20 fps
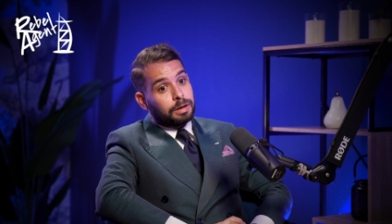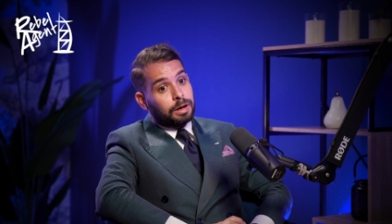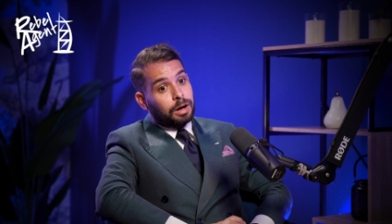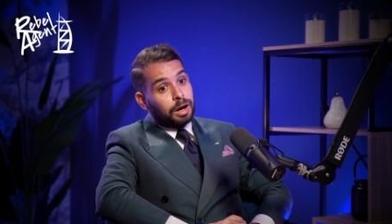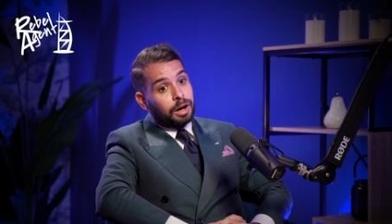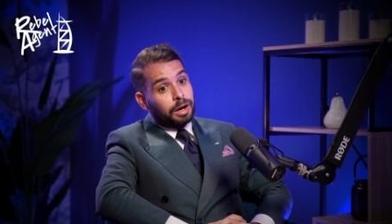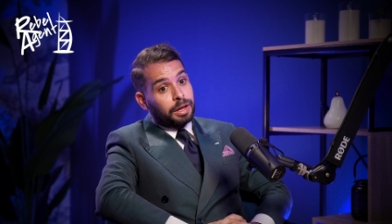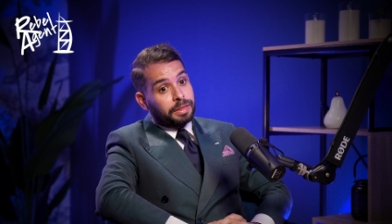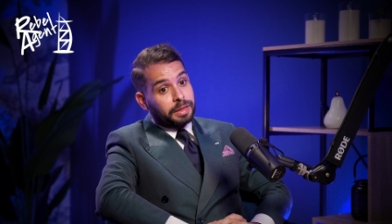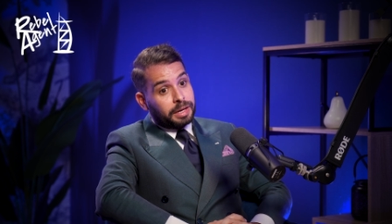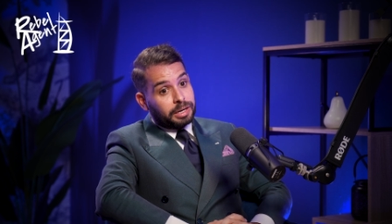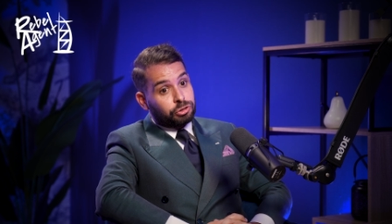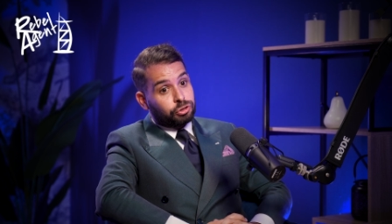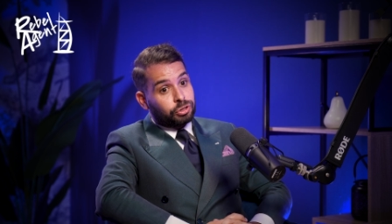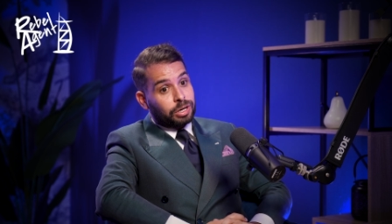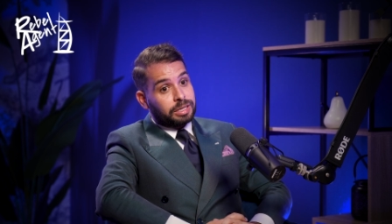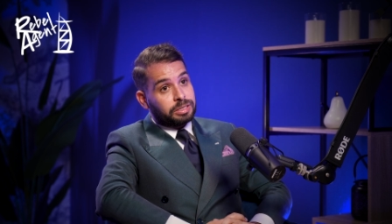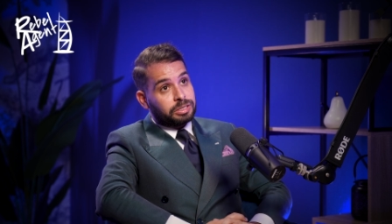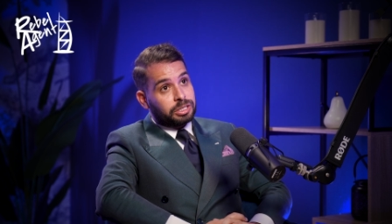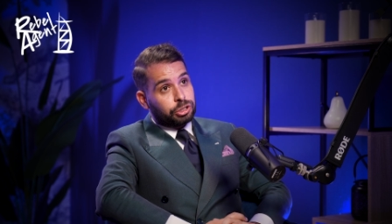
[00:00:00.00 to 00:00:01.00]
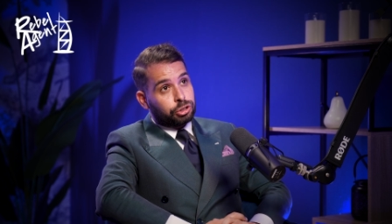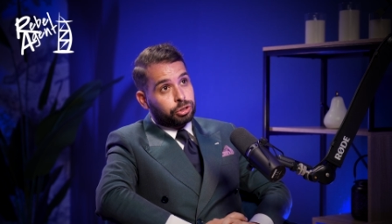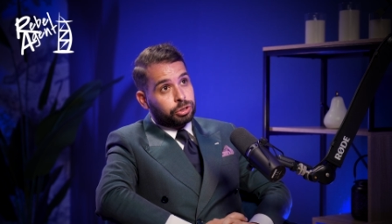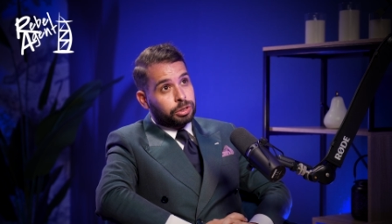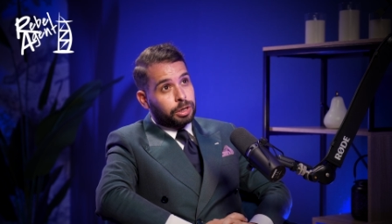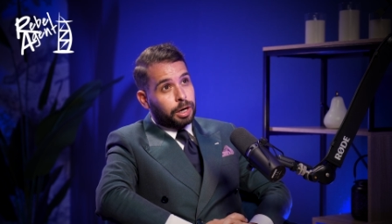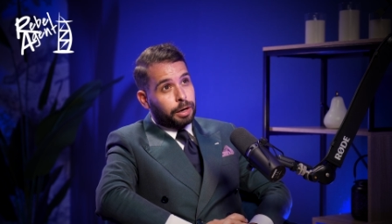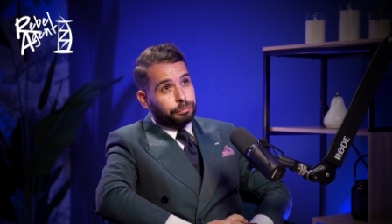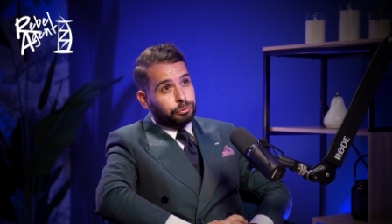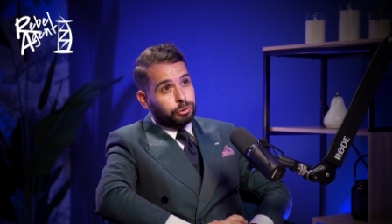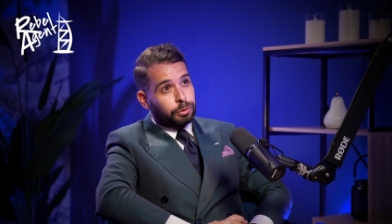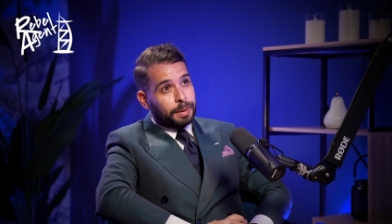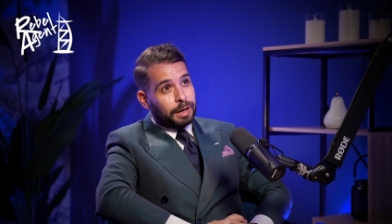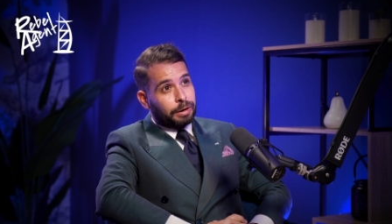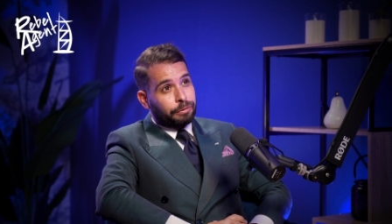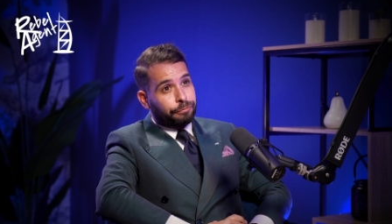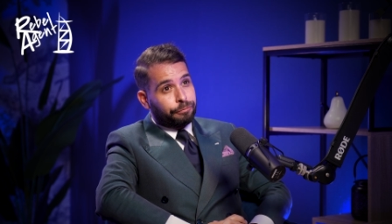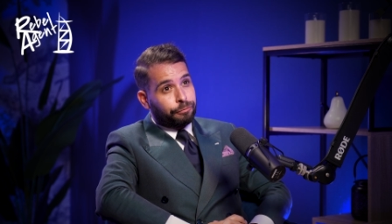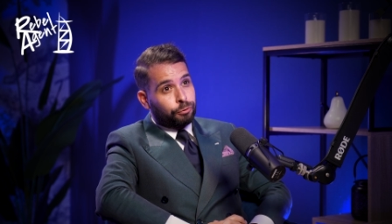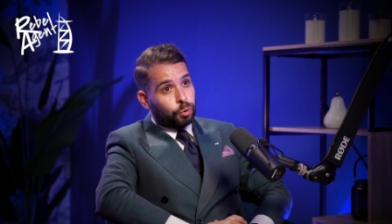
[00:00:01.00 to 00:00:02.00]
I transitioned after
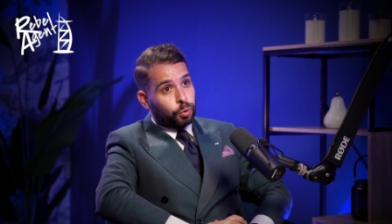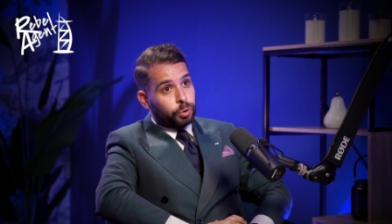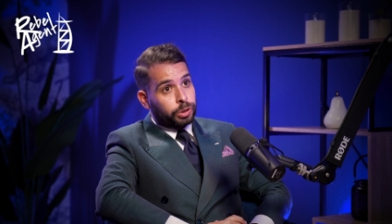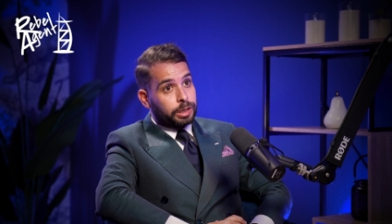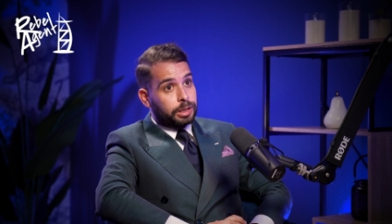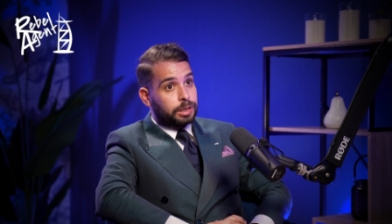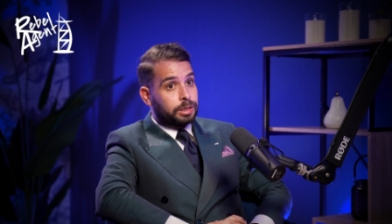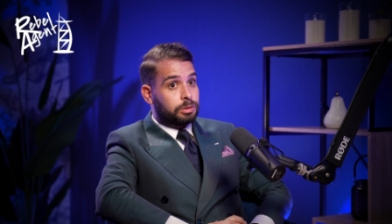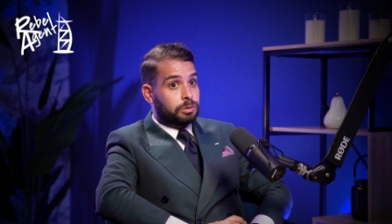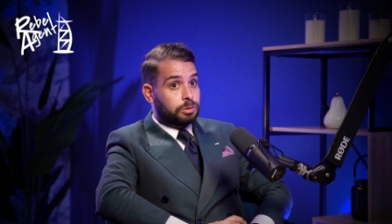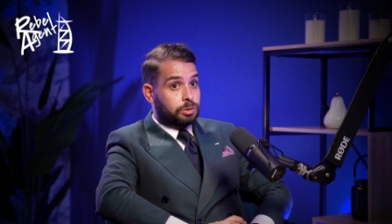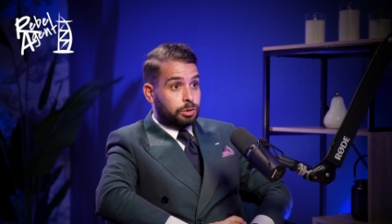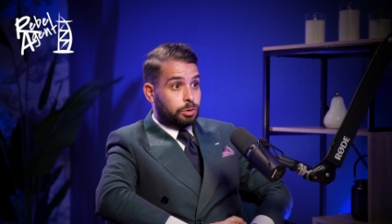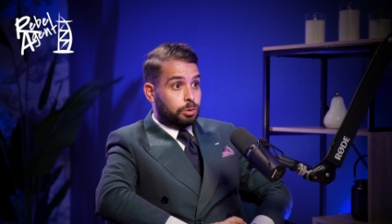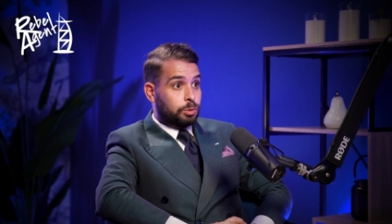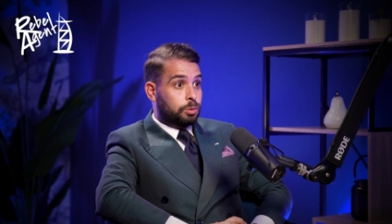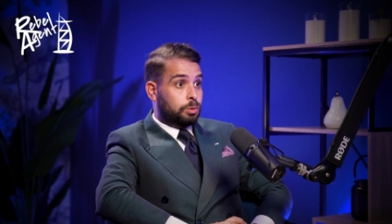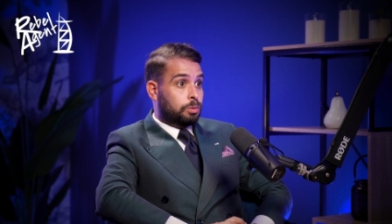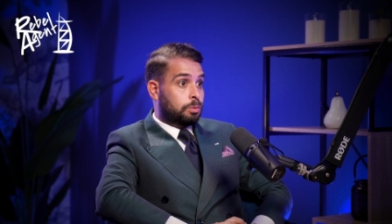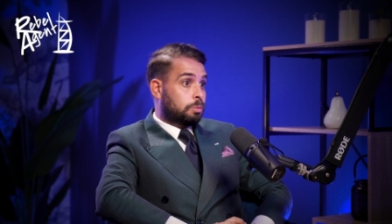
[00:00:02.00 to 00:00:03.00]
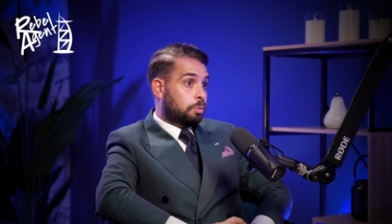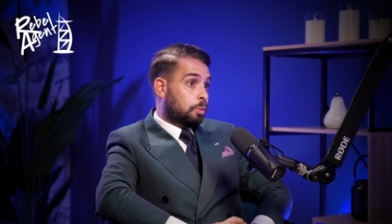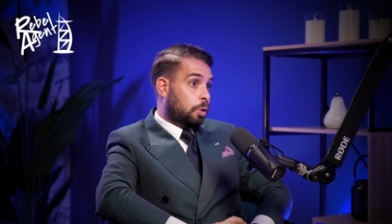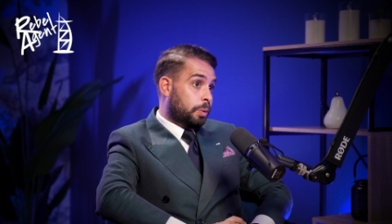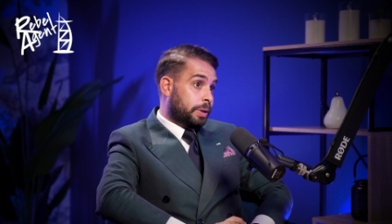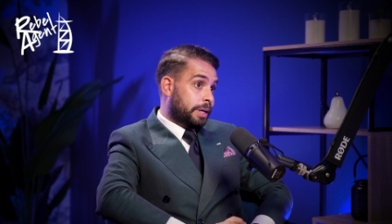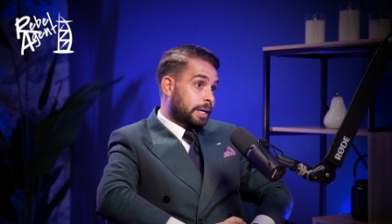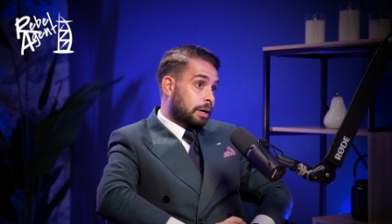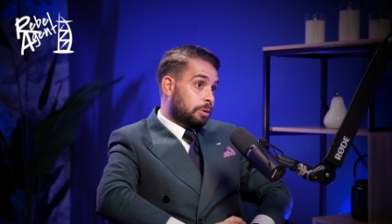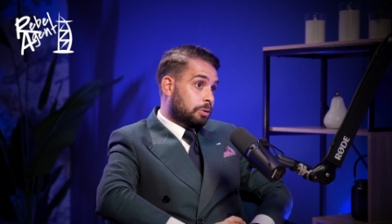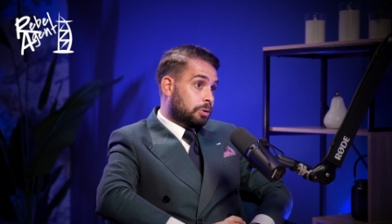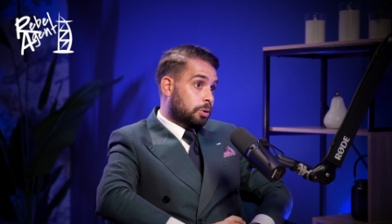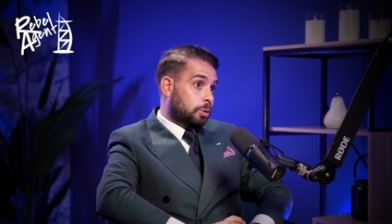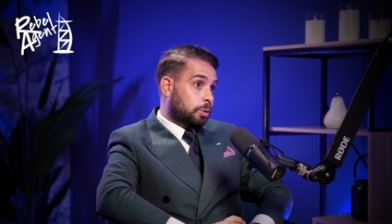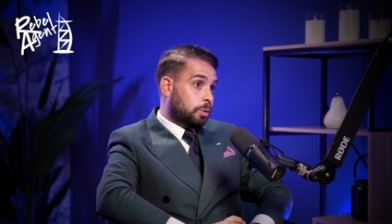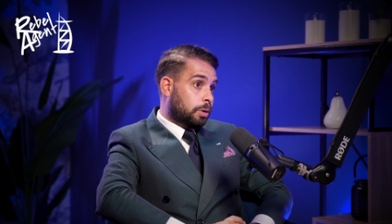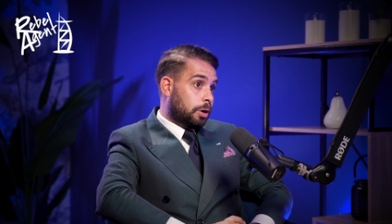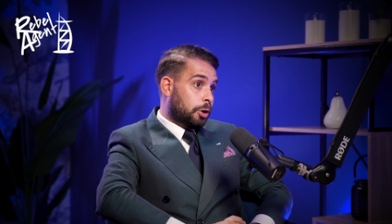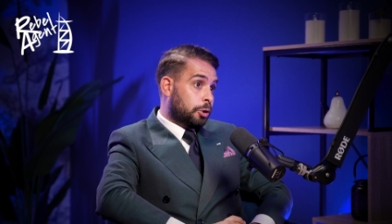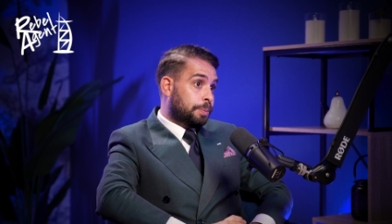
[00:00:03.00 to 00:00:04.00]
about 4 years to what we now
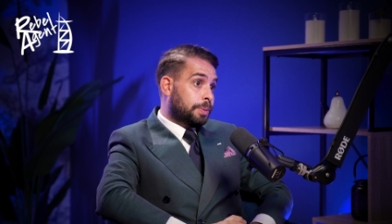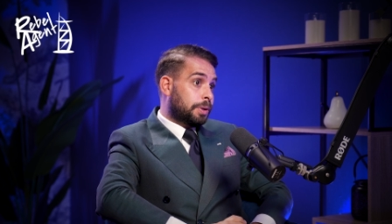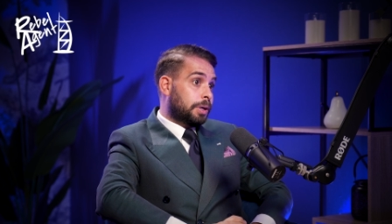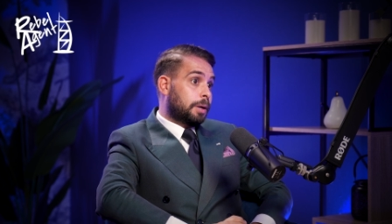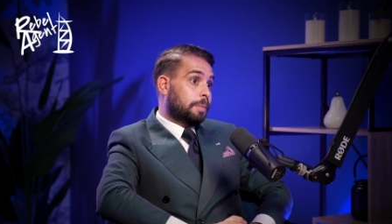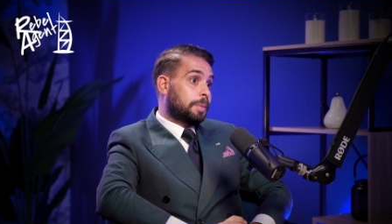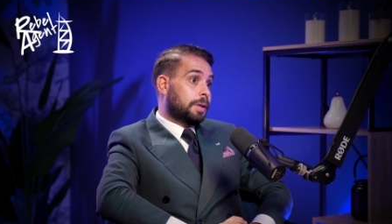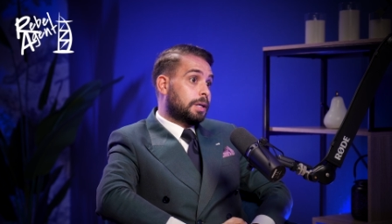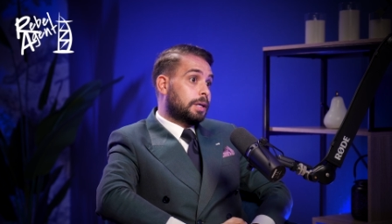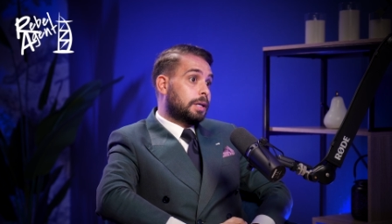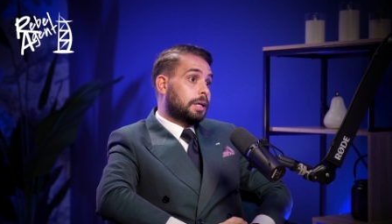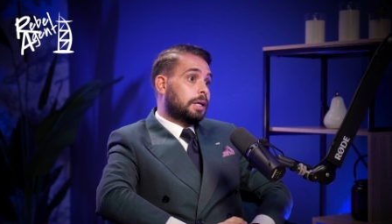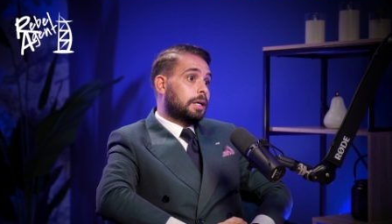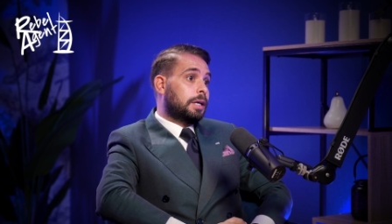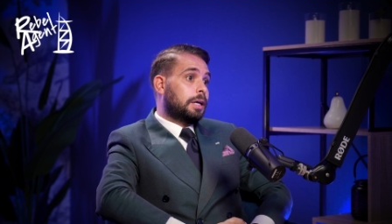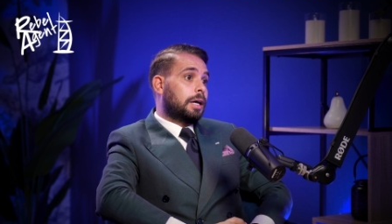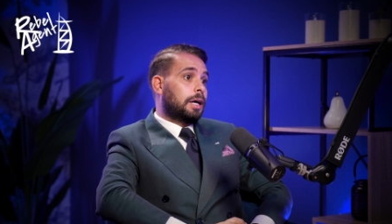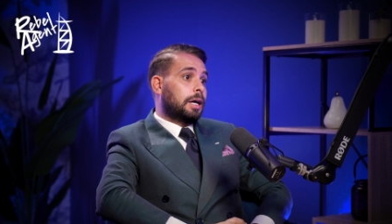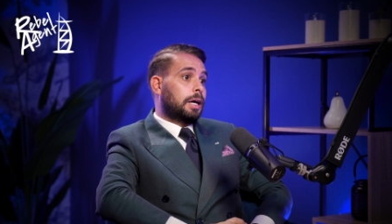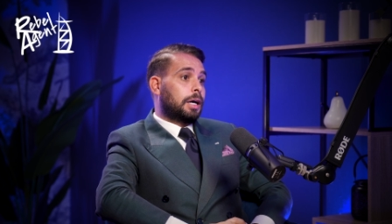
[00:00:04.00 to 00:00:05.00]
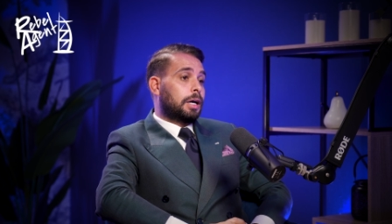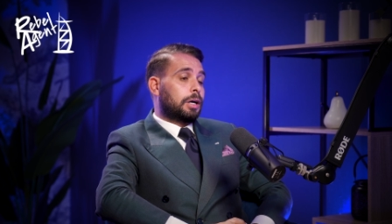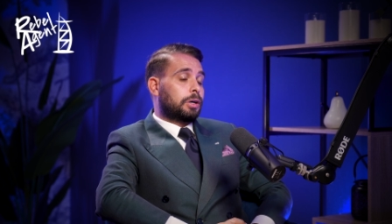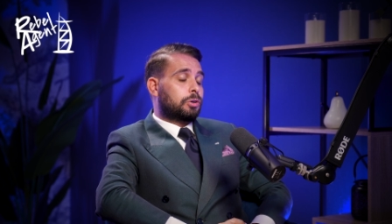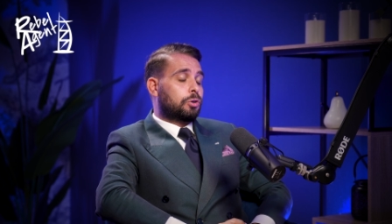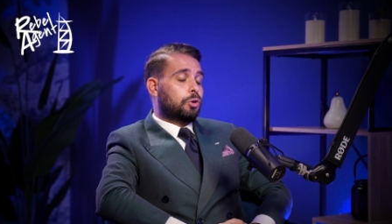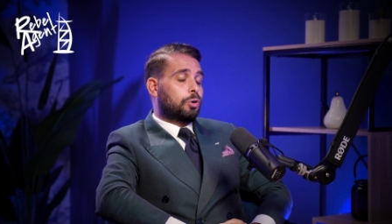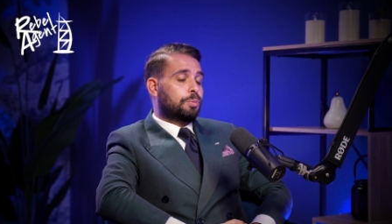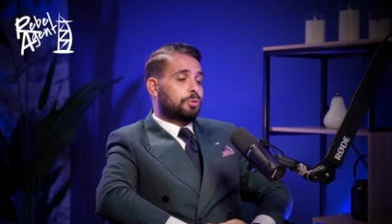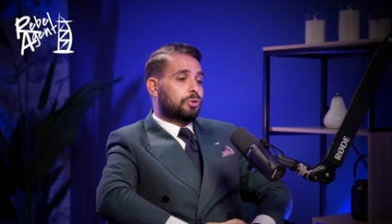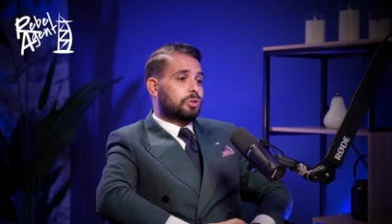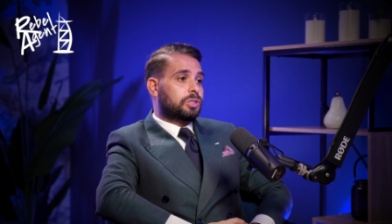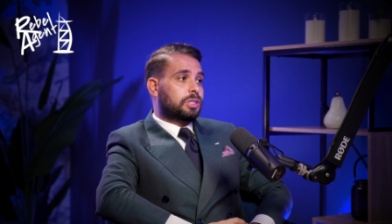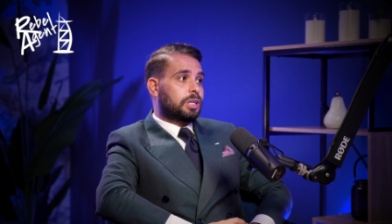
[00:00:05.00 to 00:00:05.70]
call Openhub. Corporate